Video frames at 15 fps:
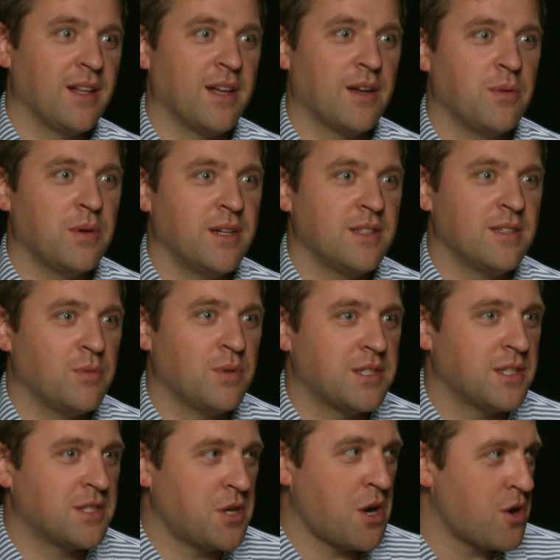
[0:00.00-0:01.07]
Like, what's
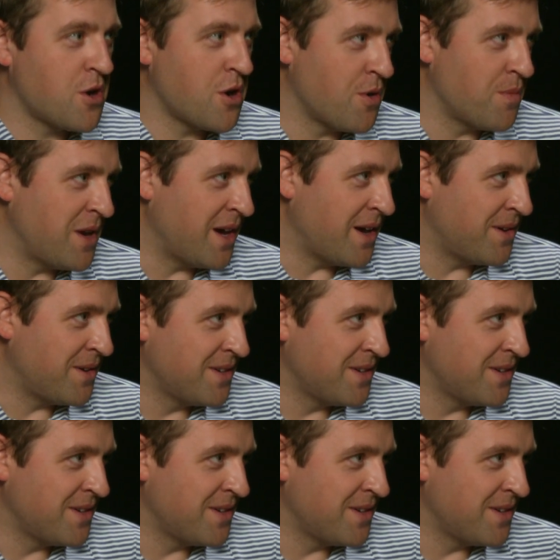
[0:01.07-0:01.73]
a starter home now?